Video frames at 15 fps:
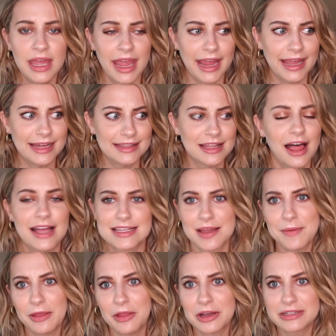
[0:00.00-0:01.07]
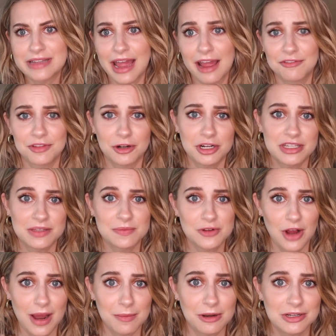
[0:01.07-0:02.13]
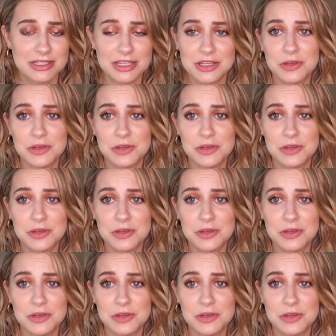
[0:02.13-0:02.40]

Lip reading: And the last time I looked, I have 30 subscribers.